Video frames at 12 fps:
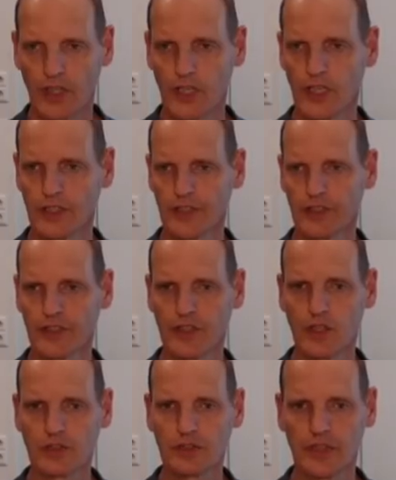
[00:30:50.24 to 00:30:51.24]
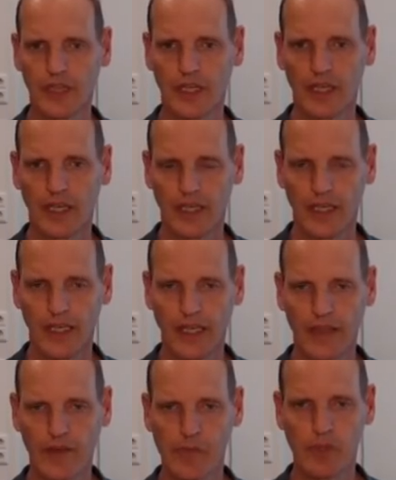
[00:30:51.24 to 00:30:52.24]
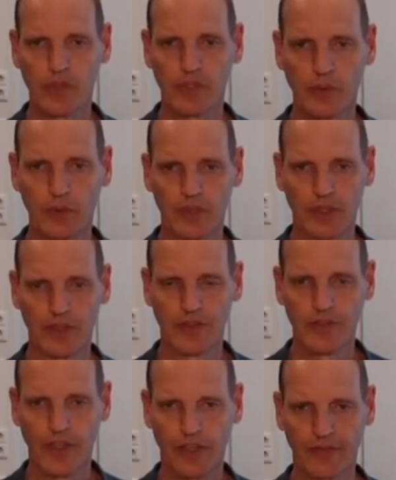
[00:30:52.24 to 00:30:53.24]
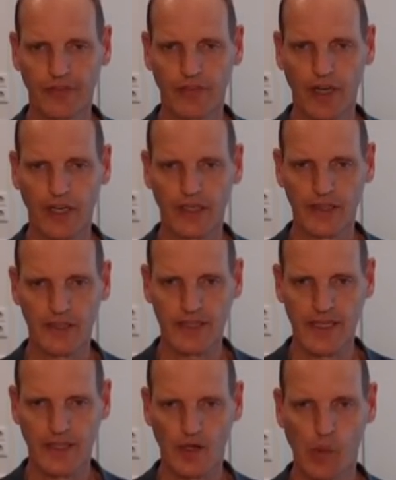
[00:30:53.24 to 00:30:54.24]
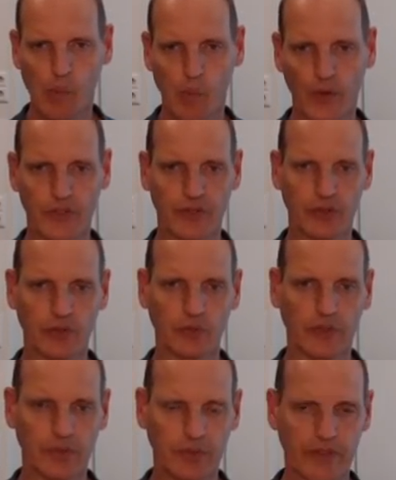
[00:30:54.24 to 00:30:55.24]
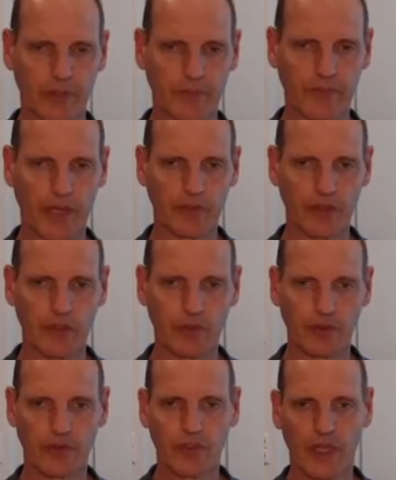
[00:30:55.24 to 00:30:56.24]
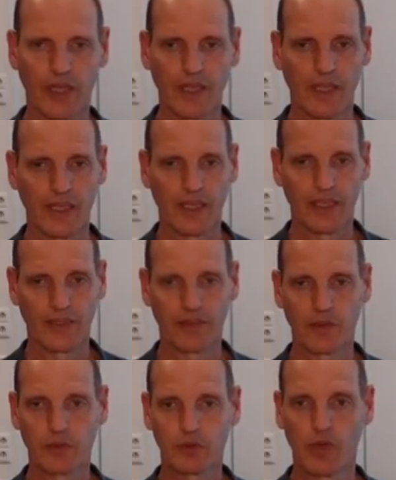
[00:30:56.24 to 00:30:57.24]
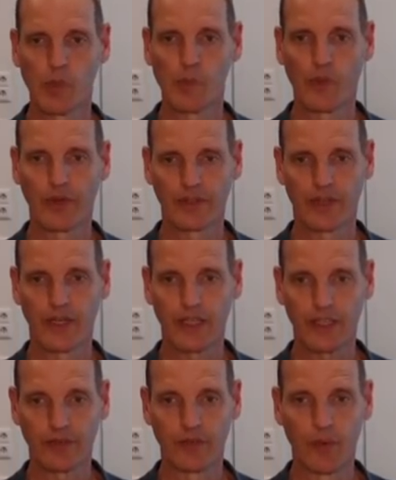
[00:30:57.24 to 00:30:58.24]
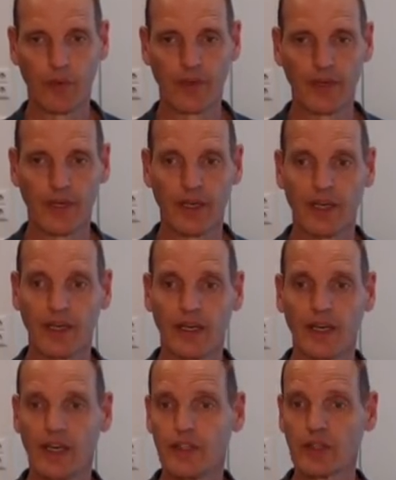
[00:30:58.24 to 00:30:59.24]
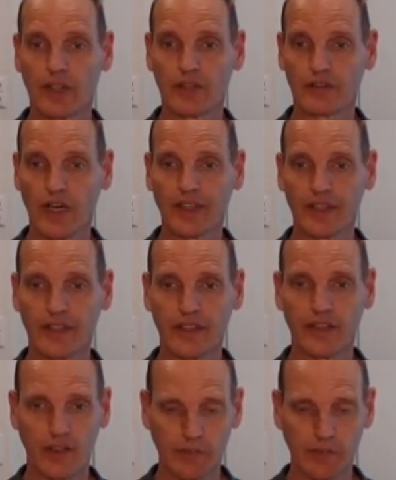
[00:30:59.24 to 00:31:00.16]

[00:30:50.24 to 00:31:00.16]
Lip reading: Another note, in the book you will not find z 0.2, which we sometimes use. It is equal to 0.84, and you can write it in your